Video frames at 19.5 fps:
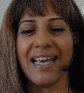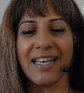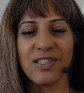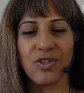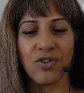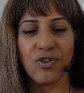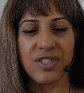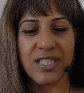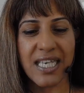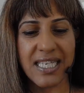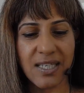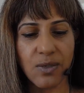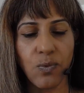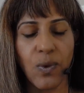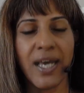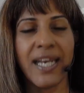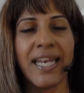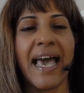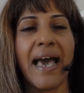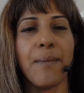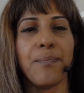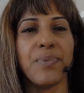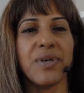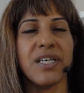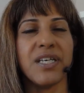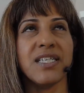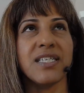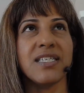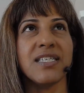So season one
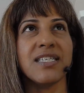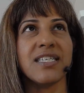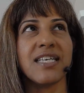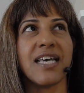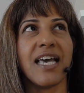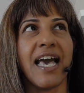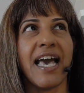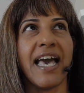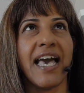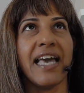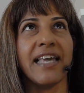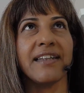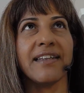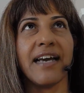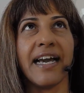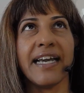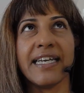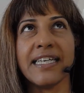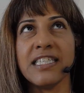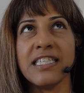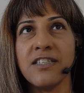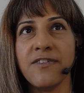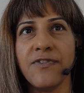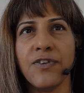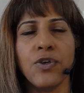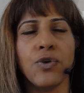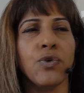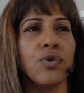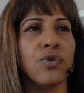happened, and I
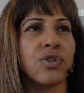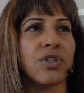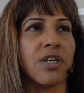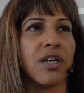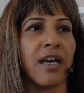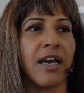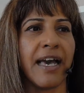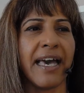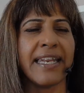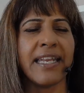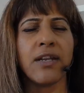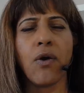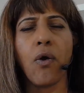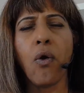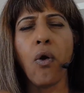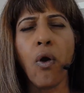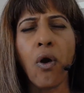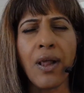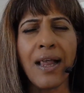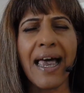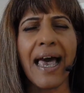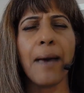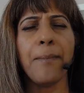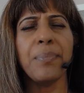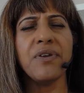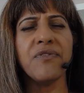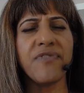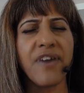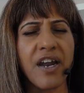interviewed, and it all
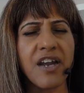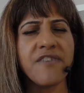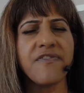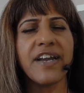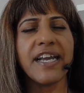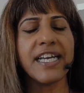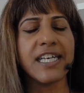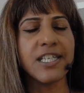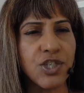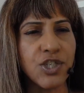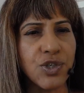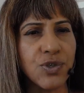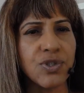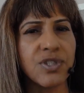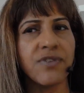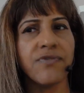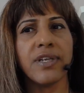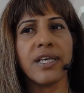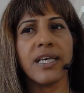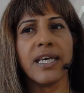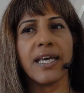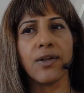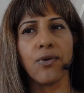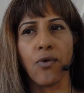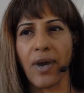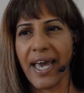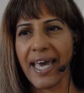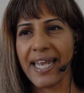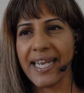happened very, very intuitively and
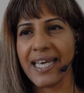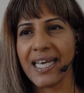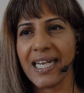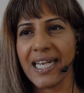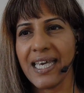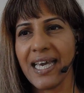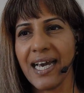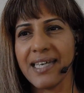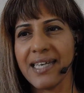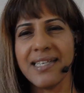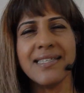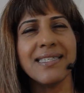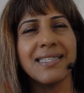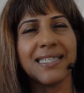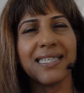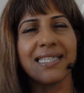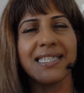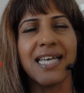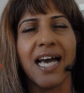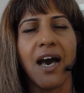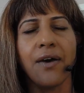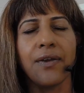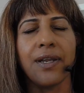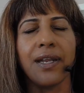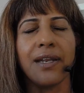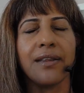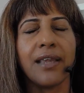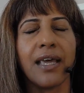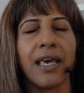organically. I didn't sit down
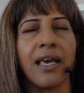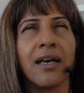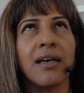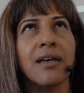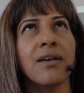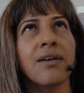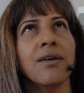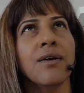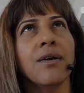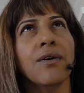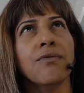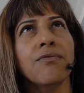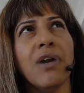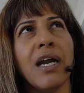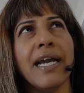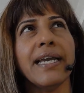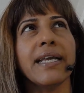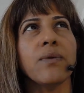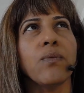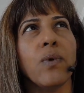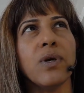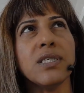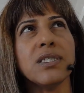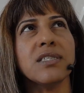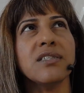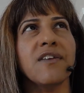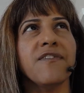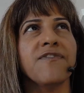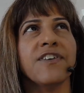and think, right,
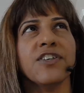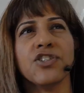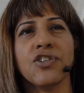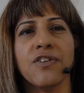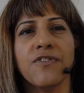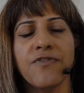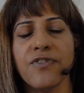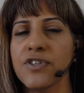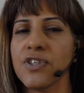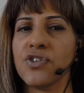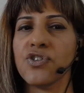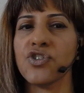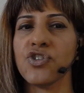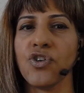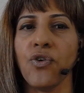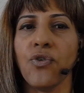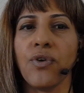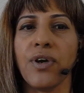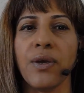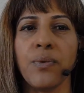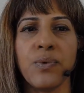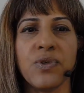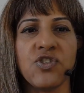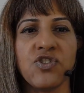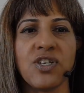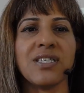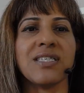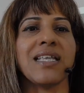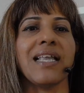what's the vision for the show? It was
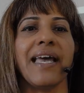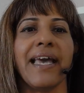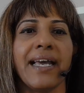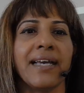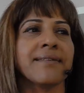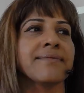just like,